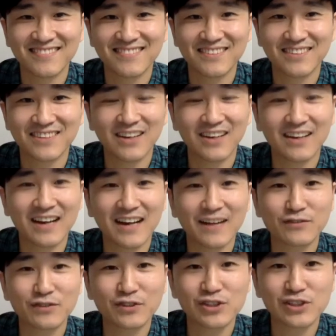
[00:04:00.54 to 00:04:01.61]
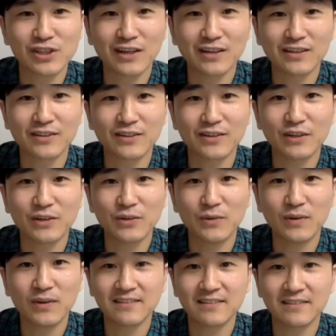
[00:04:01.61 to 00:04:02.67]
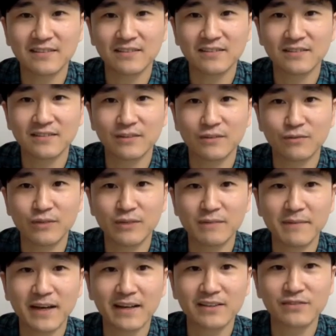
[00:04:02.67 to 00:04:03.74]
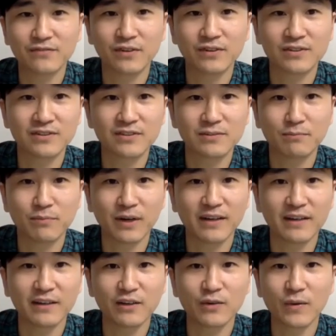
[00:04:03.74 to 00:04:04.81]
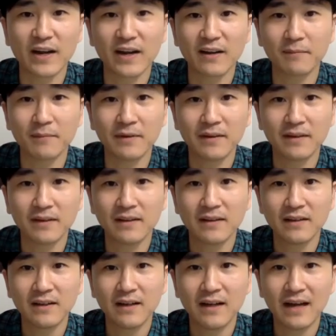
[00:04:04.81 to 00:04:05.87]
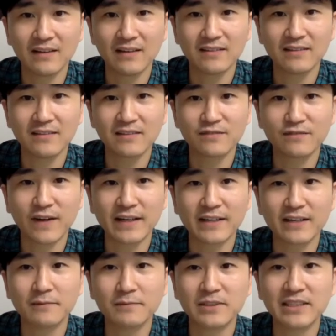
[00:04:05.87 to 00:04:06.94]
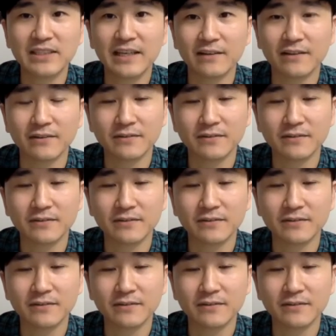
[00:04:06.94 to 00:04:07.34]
All right, Aftershock 31, the rematch versus Brayden Graham. How did this fight come together?